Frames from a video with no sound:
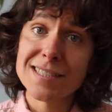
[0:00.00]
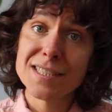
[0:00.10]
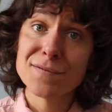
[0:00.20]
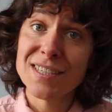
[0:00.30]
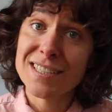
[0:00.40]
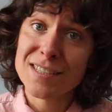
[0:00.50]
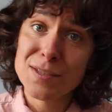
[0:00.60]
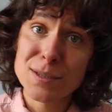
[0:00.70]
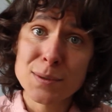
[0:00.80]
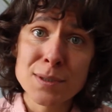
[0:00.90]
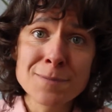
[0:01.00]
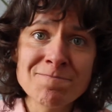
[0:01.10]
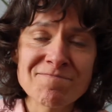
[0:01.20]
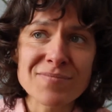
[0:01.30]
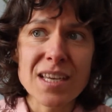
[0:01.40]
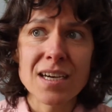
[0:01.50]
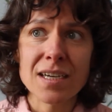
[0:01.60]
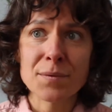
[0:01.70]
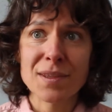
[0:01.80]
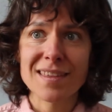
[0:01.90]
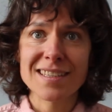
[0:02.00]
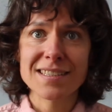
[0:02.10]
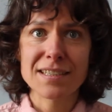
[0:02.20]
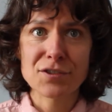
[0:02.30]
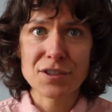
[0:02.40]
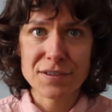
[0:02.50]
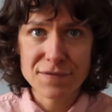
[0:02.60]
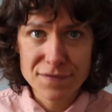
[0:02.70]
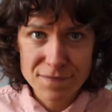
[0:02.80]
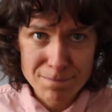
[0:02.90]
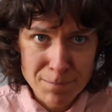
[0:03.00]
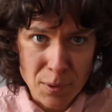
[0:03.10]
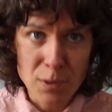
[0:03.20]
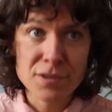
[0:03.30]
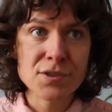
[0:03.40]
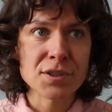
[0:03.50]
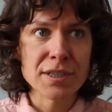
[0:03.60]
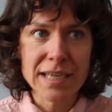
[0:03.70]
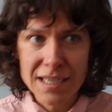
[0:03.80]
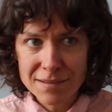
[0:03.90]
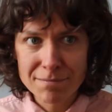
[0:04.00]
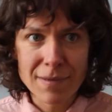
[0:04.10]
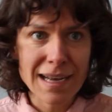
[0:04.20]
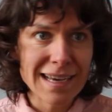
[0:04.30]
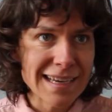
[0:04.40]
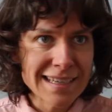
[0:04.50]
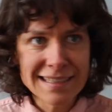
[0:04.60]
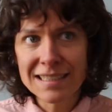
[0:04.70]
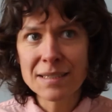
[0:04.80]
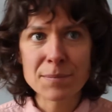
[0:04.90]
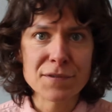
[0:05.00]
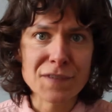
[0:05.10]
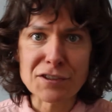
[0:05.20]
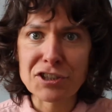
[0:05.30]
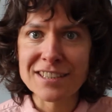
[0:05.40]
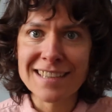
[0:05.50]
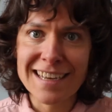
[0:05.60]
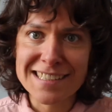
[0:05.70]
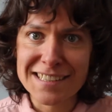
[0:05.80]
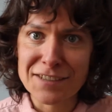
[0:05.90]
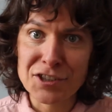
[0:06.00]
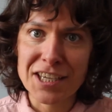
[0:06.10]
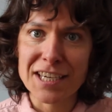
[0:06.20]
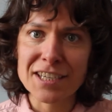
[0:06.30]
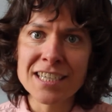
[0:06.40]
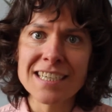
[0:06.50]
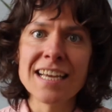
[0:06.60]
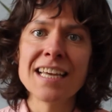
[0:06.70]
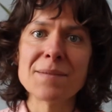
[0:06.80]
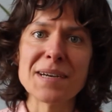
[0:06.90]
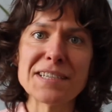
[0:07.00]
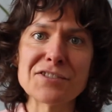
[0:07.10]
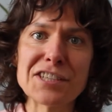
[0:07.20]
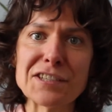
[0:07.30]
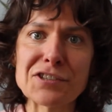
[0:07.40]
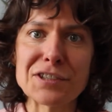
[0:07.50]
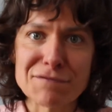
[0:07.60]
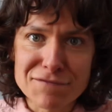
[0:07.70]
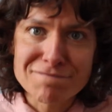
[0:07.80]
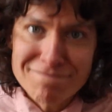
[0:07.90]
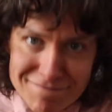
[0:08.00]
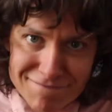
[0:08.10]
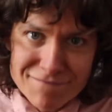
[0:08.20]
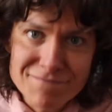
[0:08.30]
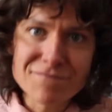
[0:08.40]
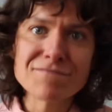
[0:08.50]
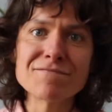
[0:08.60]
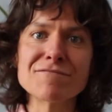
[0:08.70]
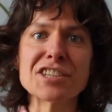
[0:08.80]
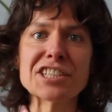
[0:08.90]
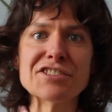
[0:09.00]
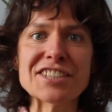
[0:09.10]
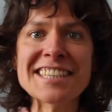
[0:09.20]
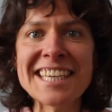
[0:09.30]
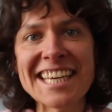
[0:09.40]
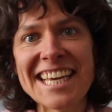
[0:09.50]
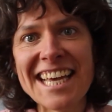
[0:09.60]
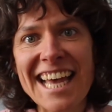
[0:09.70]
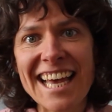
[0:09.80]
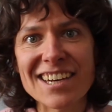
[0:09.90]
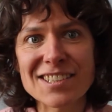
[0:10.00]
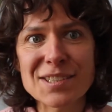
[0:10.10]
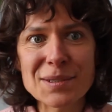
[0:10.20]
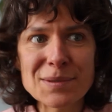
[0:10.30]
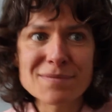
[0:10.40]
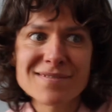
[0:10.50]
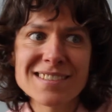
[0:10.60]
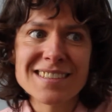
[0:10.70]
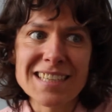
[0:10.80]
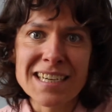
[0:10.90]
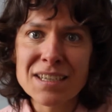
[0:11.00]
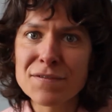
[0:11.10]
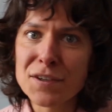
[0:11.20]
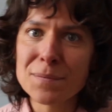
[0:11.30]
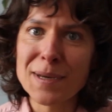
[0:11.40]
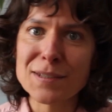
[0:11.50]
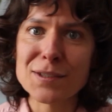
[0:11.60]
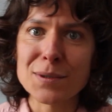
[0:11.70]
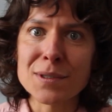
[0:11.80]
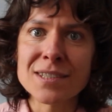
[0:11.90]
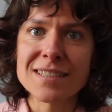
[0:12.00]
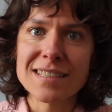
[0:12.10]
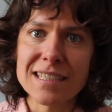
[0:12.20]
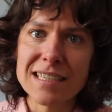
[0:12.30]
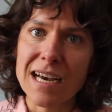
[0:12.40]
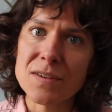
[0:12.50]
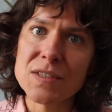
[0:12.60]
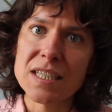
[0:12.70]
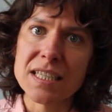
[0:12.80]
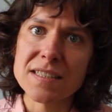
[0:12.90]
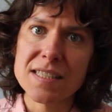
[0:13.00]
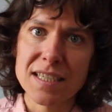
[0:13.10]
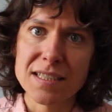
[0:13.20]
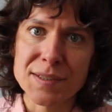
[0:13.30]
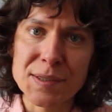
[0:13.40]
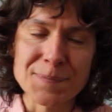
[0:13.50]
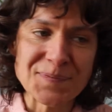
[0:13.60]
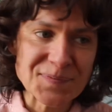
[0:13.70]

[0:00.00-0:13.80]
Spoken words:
to divinity school with the intention of bolstering my profession as an educator and my education of religion, and also getting a few pastoral and counseling skills.